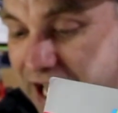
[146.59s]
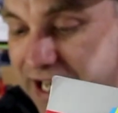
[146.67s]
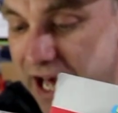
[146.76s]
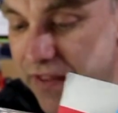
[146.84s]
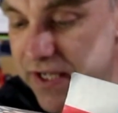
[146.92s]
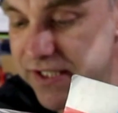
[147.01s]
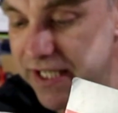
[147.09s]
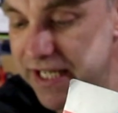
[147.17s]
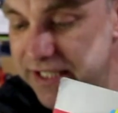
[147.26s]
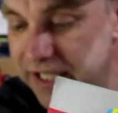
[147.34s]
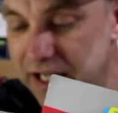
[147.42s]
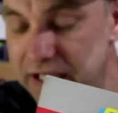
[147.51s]
Now this
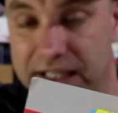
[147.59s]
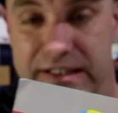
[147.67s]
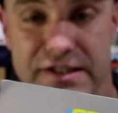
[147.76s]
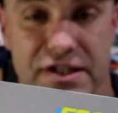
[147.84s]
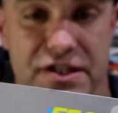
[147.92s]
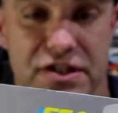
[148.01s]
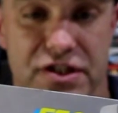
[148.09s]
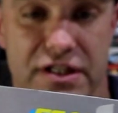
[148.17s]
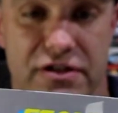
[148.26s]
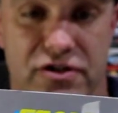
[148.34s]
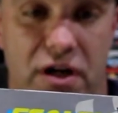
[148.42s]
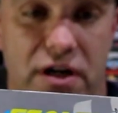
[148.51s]
is a collector's
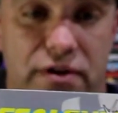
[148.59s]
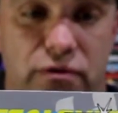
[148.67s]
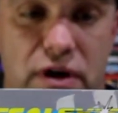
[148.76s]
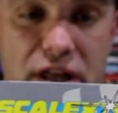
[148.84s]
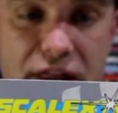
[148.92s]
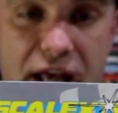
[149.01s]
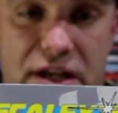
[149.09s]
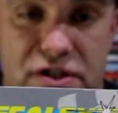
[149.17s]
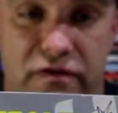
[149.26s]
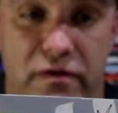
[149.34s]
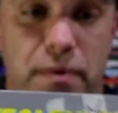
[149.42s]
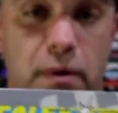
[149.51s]
edition. There's only
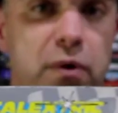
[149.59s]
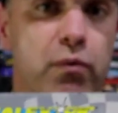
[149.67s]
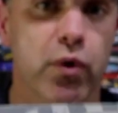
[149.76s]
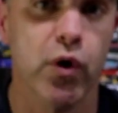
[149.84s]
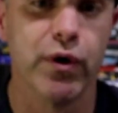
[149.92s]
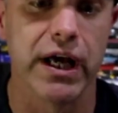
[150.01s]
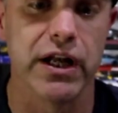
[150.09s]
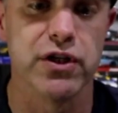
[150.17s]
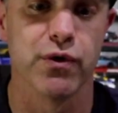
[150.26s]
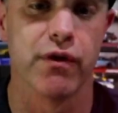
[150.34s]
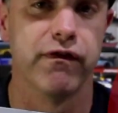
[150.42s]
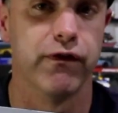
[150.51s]
3,000 of them, but we will get
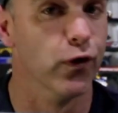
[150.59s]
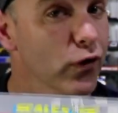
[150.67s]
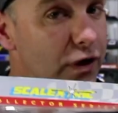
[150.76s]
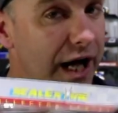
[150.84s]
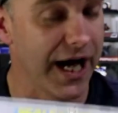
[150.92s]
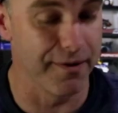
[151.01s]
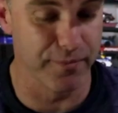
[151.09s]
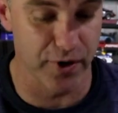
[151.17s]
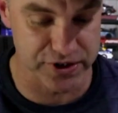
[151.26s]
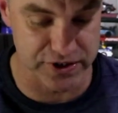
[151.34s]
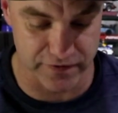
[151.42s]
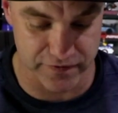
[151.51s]
into a full
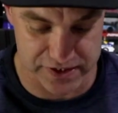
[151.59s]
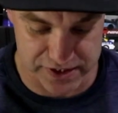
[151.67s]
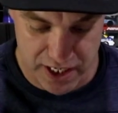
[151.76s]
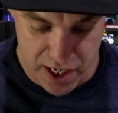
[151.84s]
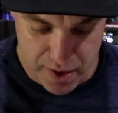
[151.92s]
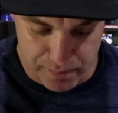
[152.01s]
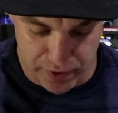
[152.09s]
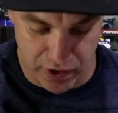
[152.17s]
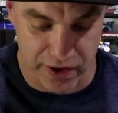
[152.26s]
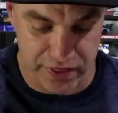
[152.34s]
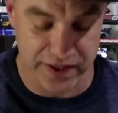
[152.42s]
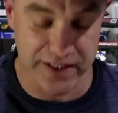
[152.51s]
unboxing of this. But
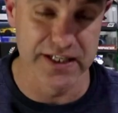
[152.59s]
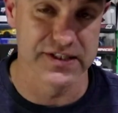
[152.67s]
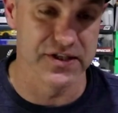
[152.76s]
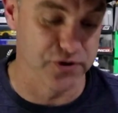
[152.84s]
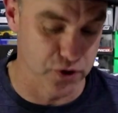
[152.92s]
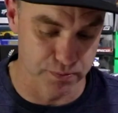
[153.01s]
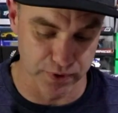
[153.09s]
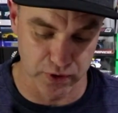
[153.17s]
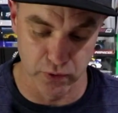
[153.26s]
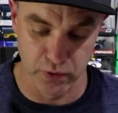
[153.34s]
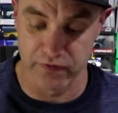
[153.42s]
I think this is super cool.